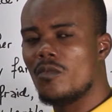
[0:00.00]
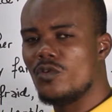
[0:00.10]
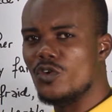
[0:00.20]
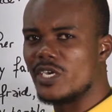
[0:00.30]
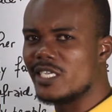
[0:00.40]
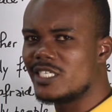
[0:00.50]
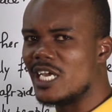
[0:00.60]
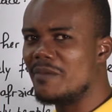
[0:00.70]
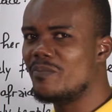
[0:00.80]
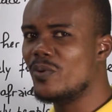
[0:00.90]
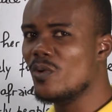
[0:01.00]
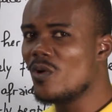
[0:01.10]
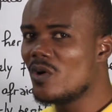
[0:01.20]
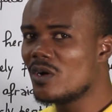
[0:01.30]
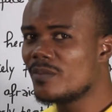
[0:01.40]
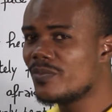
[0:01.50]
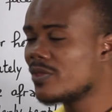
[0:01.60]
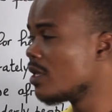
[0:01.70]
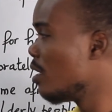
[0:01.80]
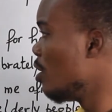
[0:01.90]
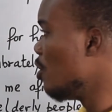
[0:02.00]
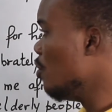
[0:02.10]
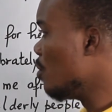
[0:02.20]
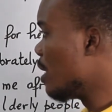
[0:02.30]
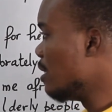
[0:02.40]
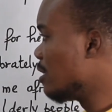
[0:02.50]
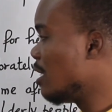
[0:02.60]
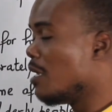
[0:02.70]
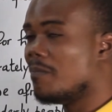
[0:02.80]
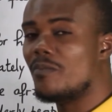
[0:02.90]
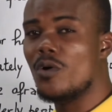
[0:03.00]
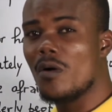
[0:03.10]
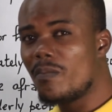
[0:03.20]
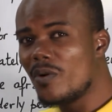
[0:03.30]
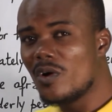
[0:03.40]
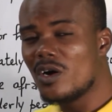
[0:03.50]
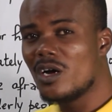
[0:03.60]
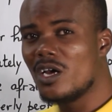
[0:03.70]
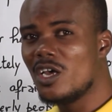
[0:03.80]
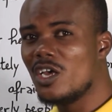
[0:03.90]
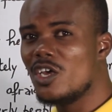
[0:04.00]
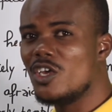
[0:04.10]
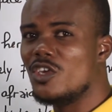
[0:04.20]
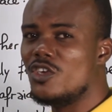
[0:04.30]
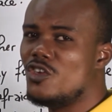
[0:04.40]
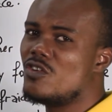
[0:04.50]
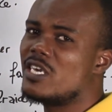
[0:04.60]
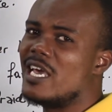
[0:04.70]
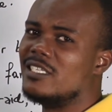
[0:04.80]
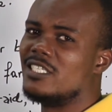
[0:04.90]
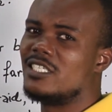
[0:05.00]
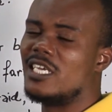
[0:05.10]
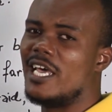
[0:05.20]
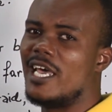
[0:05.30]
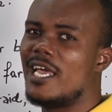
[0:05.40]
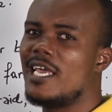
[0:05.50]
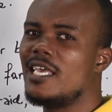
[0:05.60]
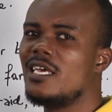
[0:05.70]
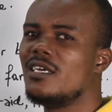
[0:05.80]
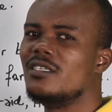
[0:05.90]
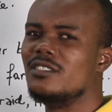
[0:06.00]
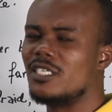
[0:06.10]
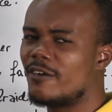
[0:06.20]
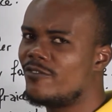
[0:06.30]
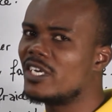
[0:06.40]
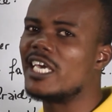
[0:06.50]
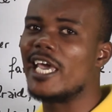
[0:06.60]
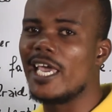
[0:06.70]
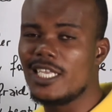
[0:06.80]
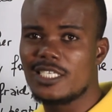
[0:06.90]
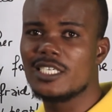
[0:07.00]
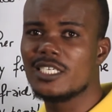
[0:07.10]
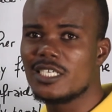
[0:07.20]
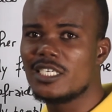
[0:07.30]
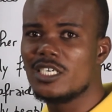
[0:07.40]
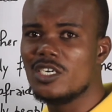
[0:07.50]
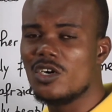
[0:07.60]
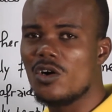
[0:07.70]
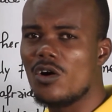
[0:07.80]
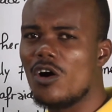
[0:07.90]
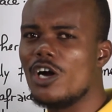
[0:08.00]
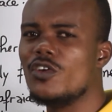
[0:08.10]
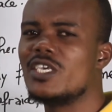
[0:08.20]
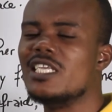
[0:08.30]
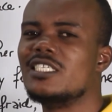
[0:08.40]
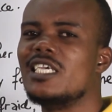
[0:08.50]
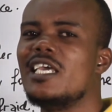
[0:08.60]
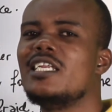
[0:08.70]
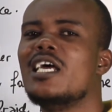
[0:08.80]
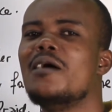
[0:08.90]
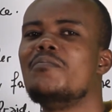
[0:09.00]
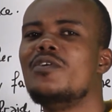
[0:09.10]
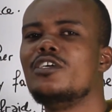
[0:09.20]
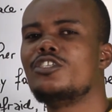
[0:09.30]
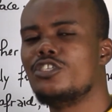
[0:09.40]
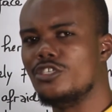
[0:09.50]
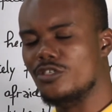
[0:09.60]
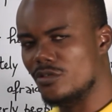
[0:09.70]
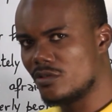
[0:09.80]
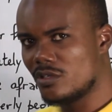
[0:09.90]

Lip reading: You can say poo. You can say poop. You can say defecate. Or you can say number 2.